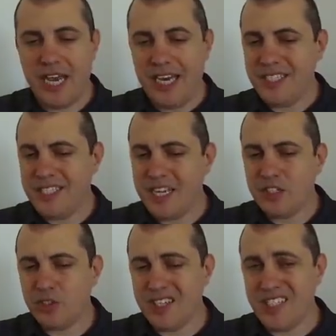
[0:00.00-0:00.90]
and is that
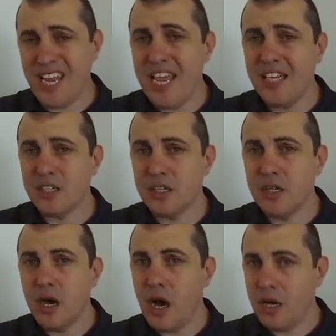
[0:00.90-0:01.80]
address
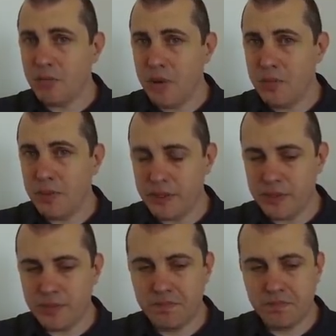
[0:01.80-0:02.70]
hidden on purpose?